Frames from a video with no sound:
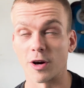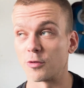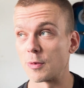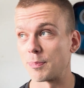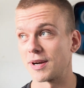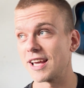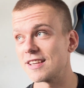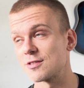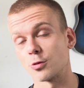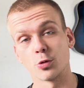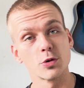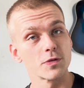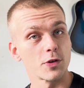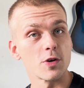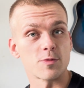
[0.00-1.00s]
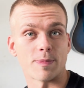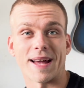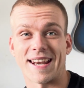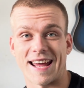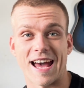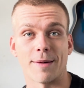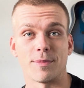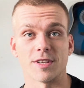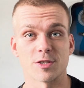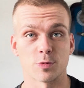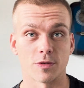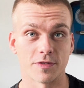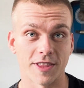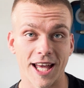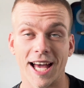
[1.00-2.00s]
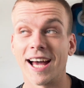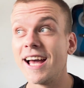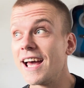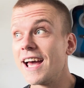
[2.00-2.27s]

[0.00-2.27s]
I replaced all of those bad habits with that,